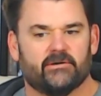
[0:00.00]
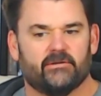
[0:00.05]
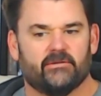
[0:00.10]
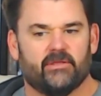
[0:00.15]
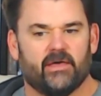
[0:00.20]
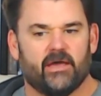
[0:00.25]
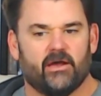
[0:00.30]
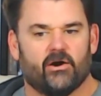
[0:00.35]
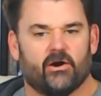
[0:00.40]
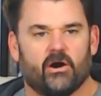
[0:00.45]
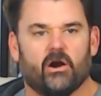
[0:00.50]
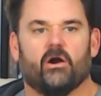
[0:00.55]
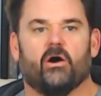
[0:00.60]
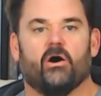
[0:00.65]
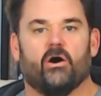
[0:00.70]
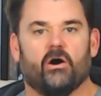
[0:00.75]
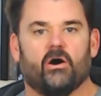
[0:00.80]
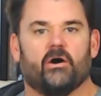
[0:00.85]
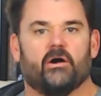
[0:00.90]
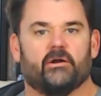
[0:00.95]
they are
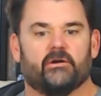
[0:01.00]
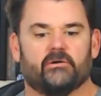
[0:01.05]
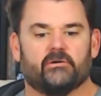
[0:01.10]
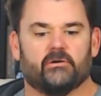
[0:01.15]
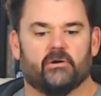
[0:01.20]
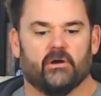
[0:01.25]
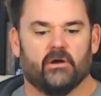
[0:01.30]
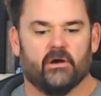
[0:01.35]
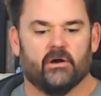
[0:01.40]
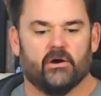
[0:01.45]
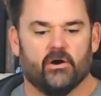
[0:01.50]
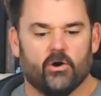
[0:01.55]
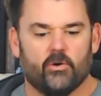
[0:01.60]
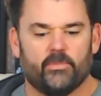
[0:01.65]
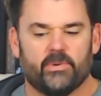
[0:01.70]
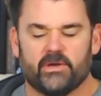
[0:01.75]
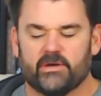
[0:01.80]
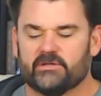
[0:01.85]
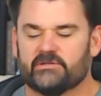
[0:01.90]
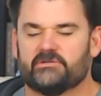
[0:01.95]
on
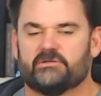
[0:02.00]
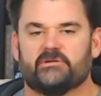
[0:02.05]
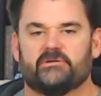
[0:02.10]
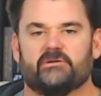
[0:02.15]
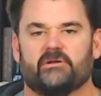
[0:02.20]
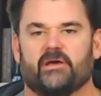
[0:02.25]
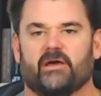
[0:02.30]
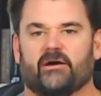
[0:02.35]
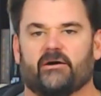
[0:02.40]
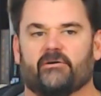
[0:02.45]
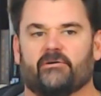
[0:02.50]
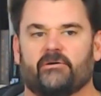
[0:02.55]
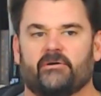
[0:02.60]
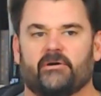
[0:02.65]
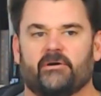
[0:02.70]
opiates. Now,